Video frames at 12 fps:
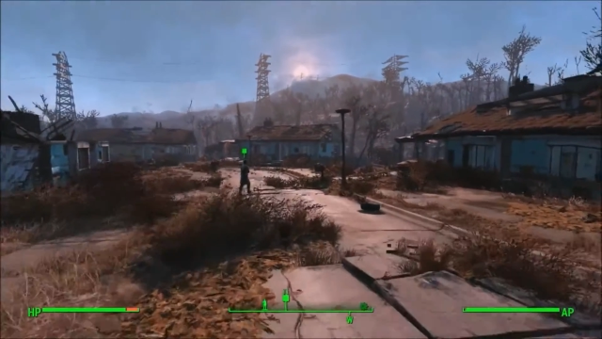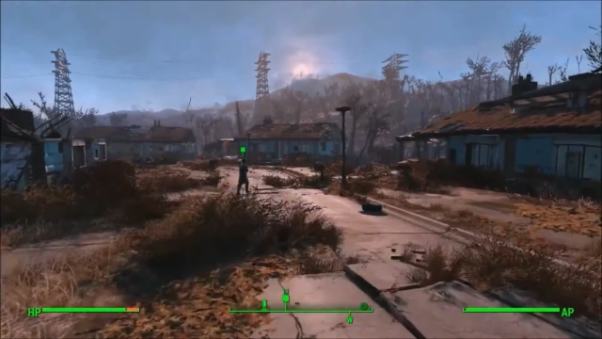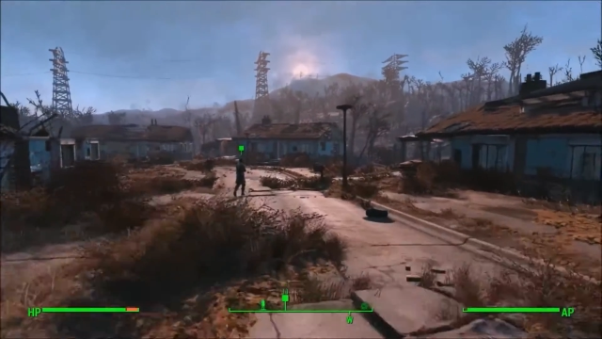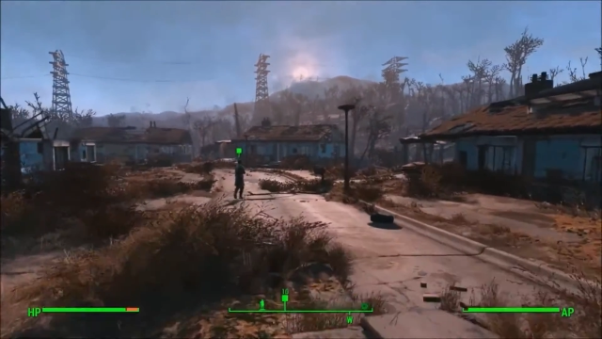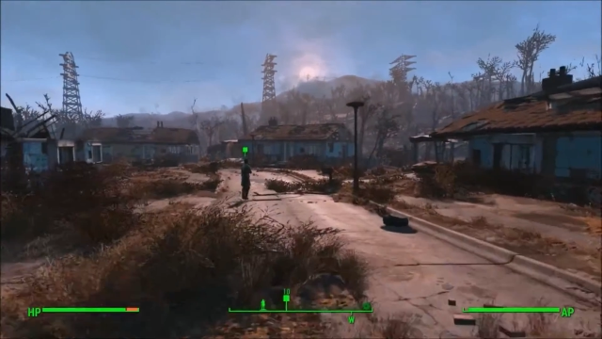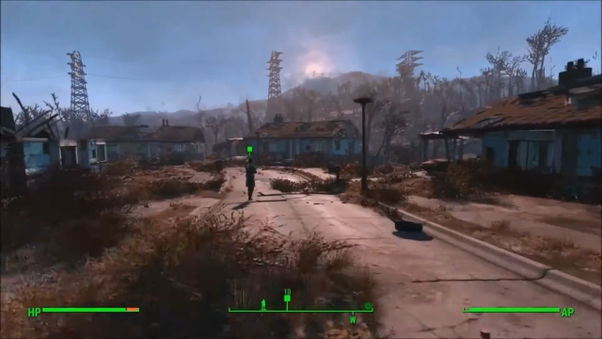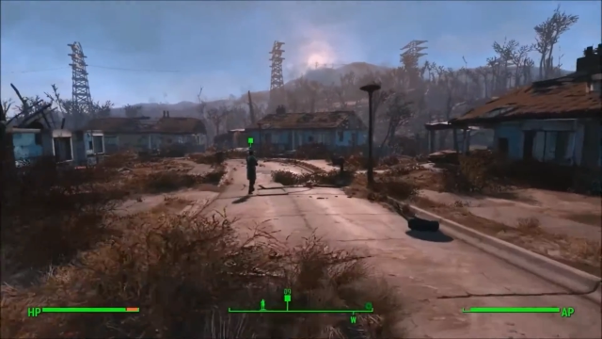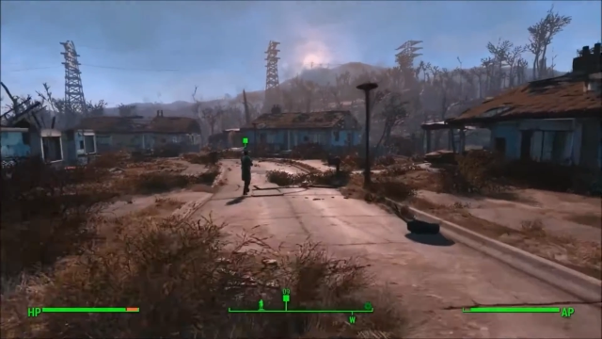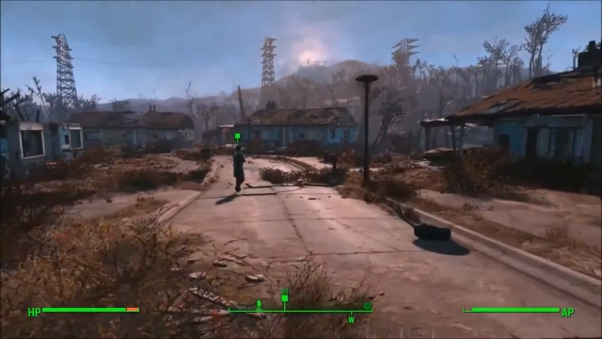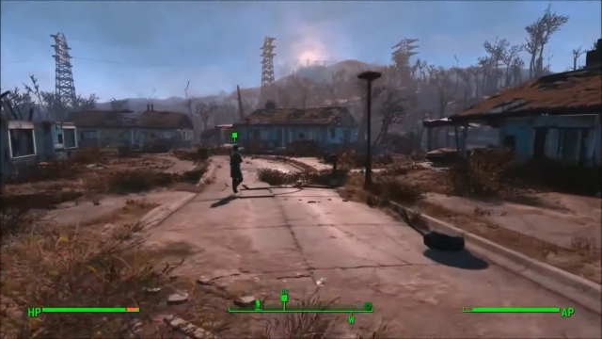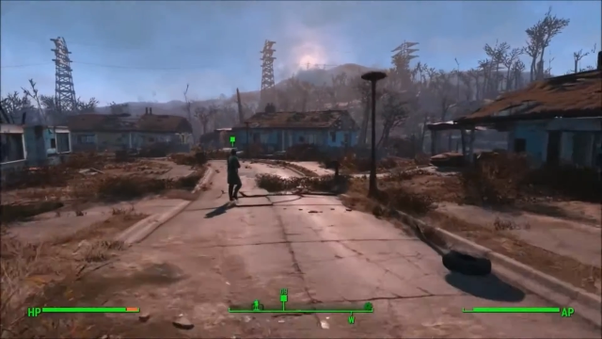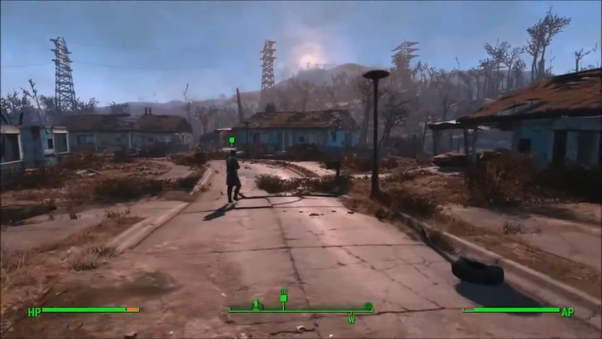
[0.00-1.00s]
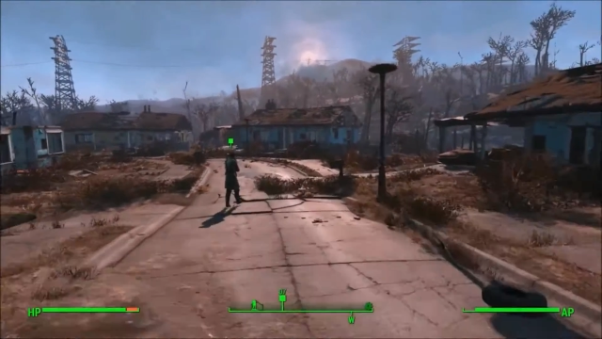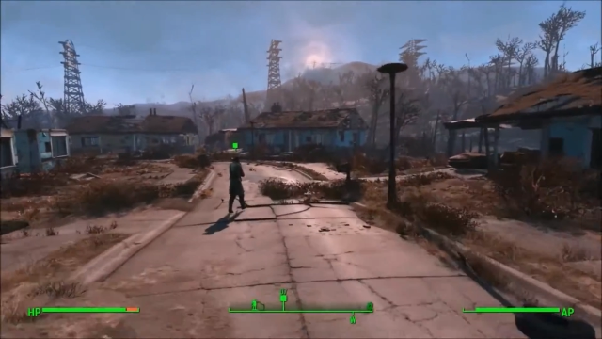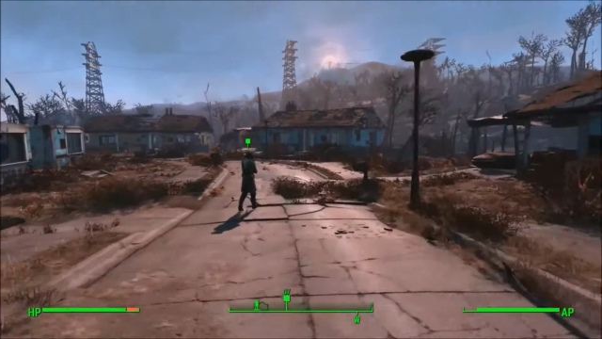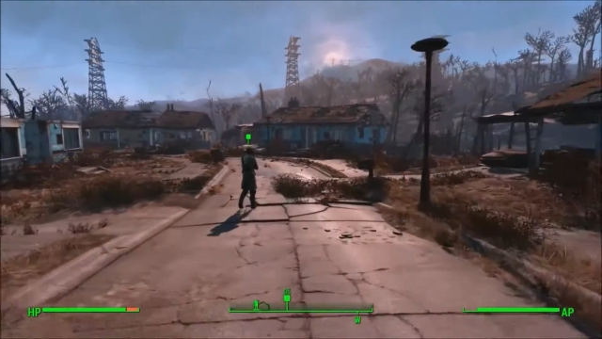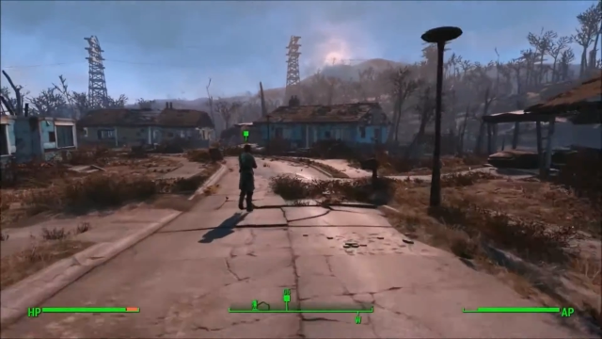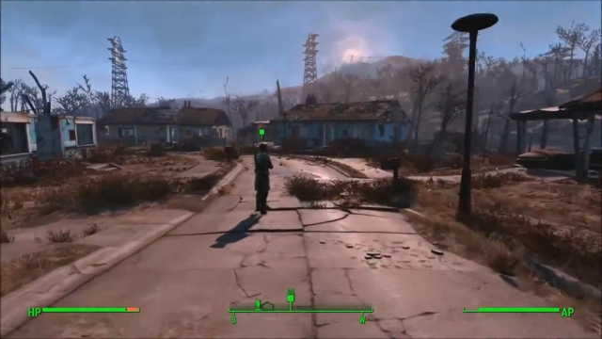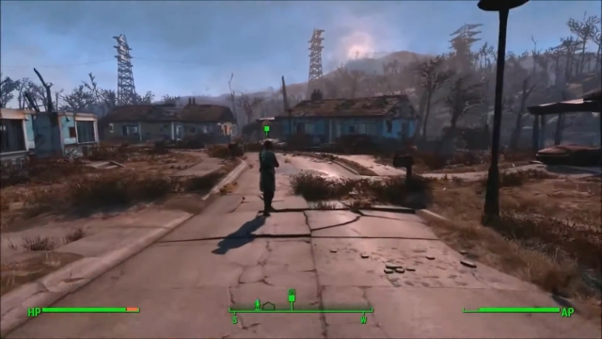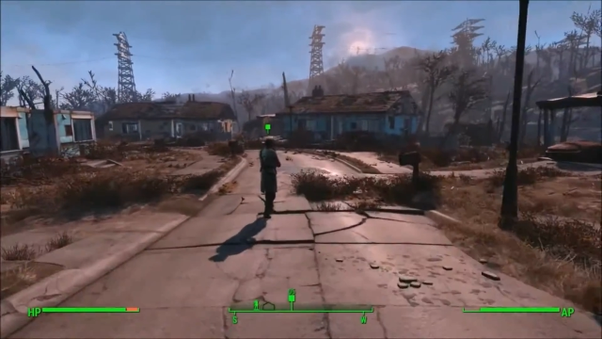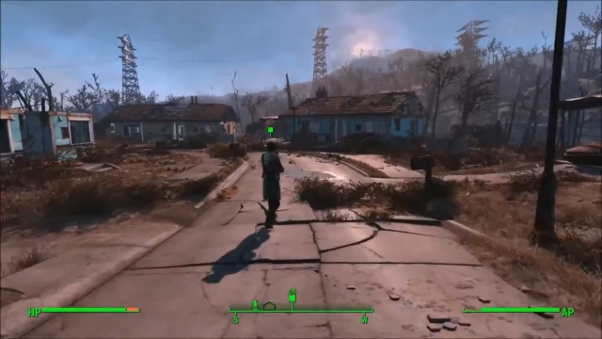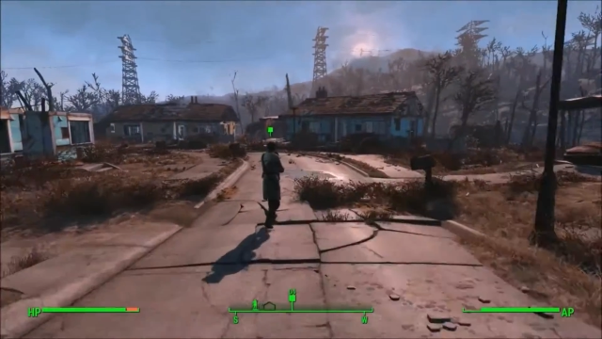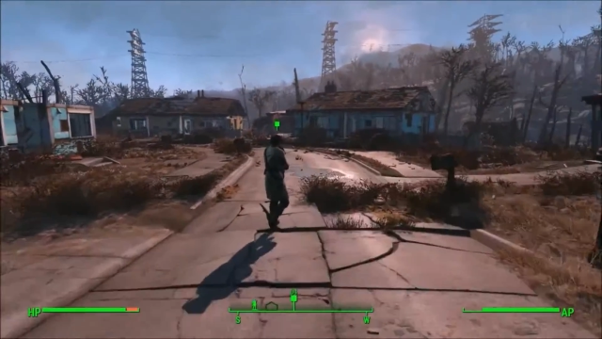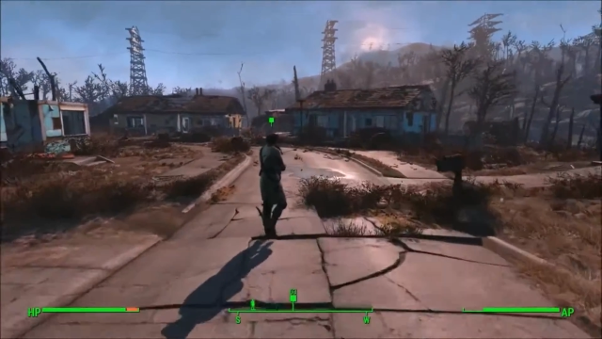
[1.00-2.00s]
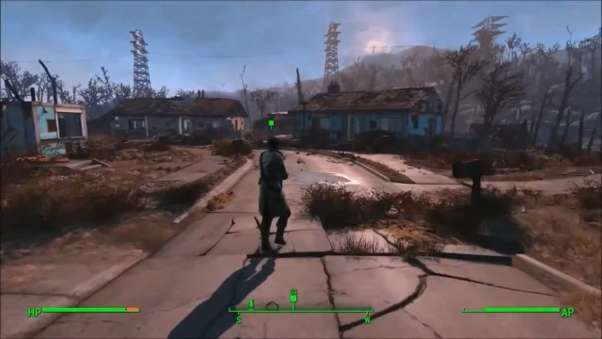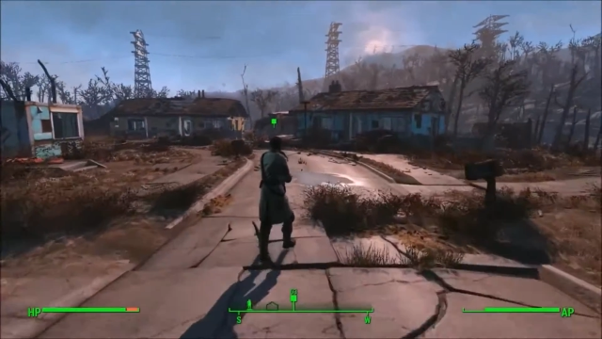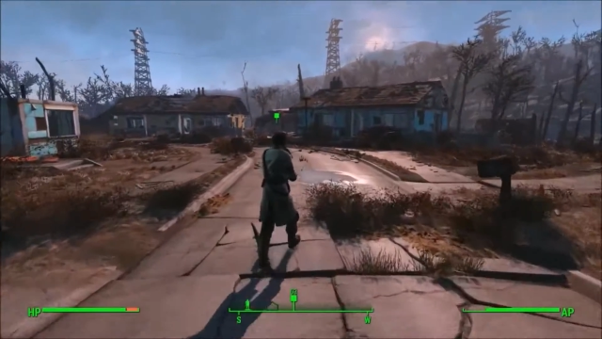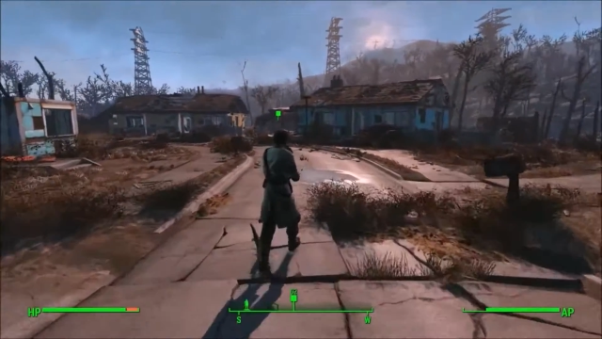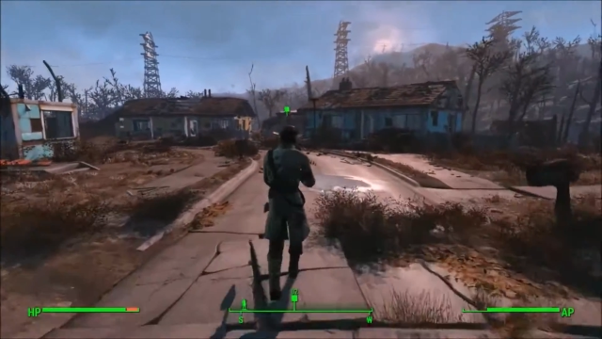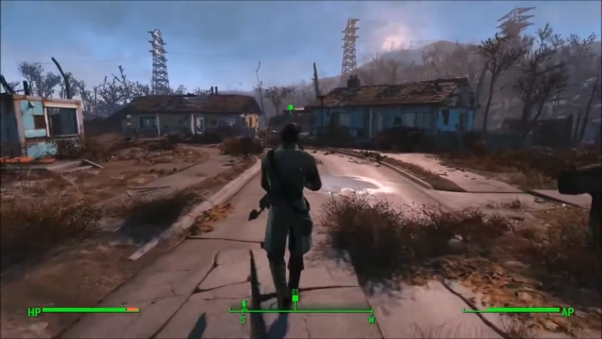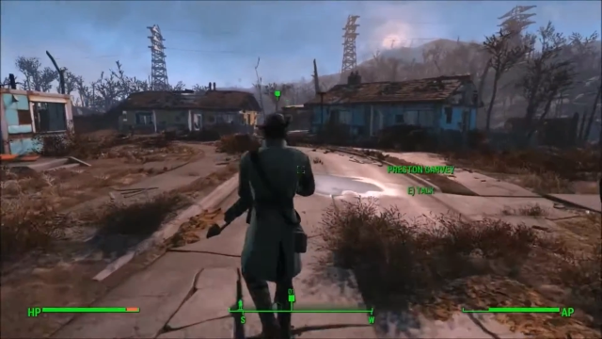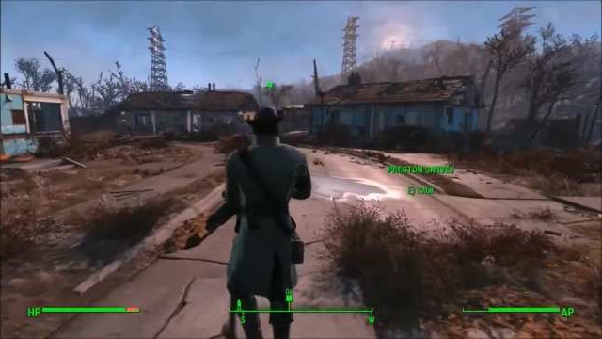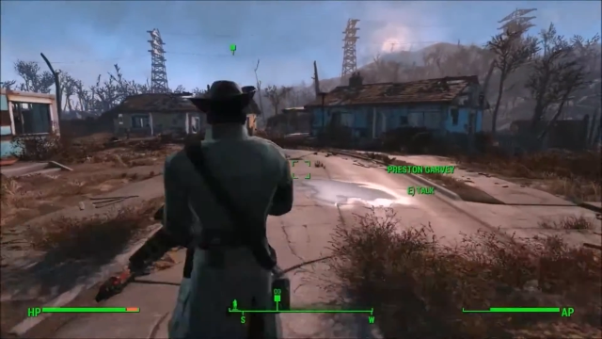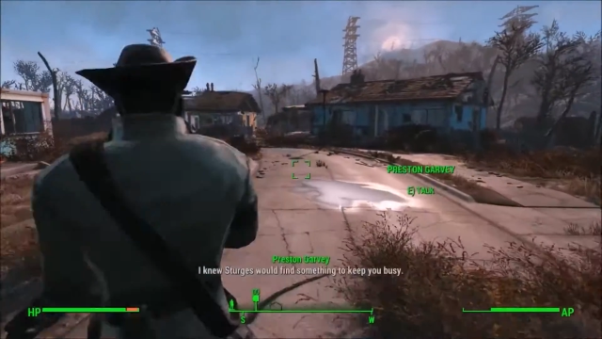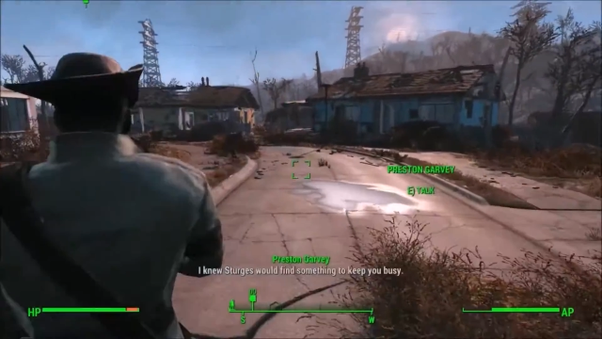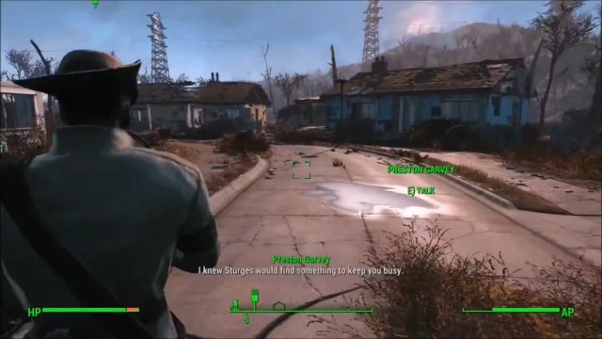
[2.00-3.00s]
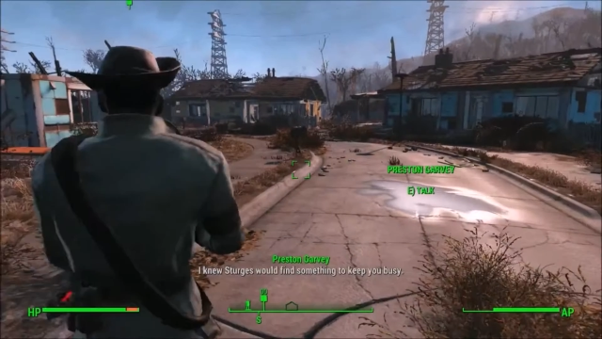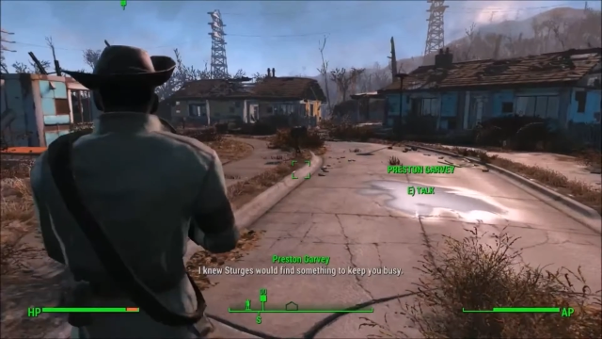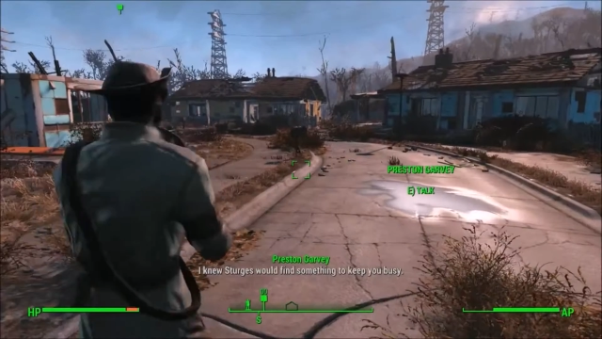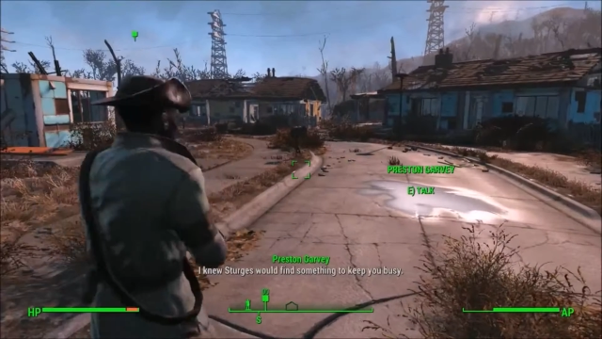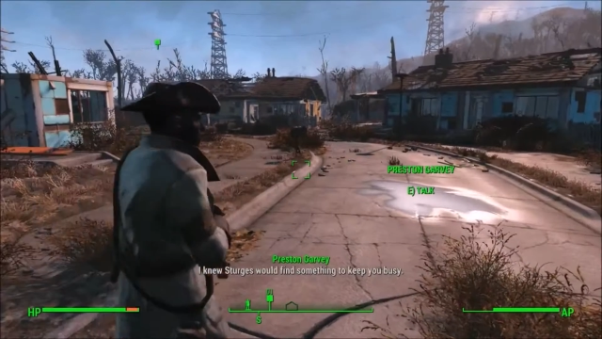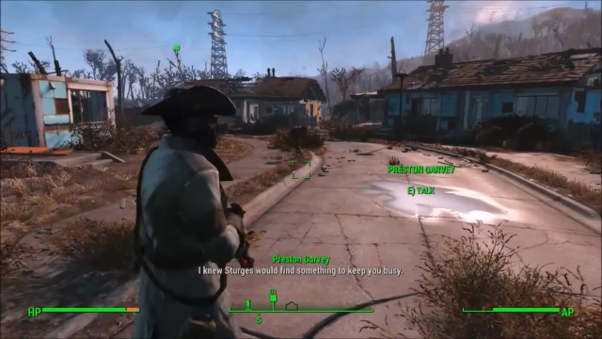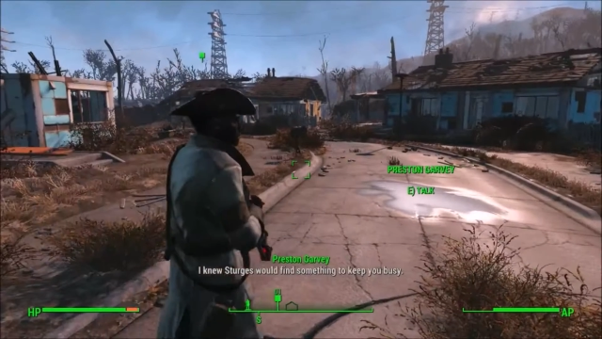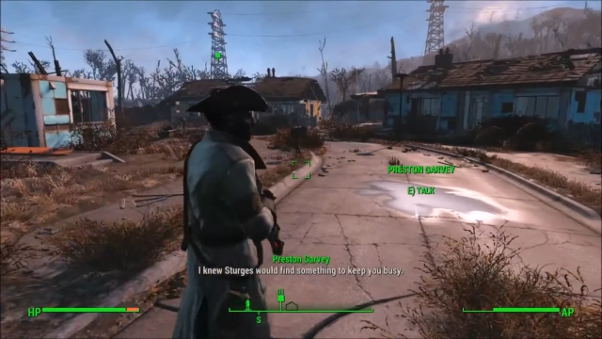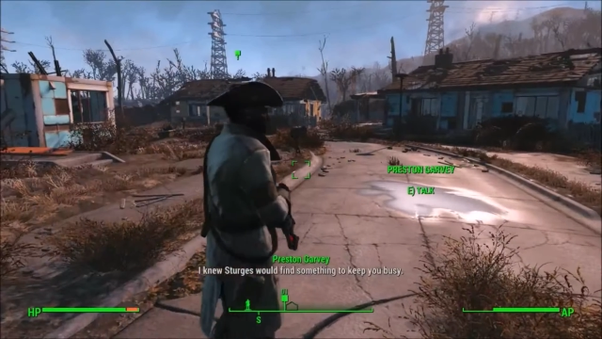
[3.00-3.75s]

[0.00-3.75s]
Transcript: (no speaker visible)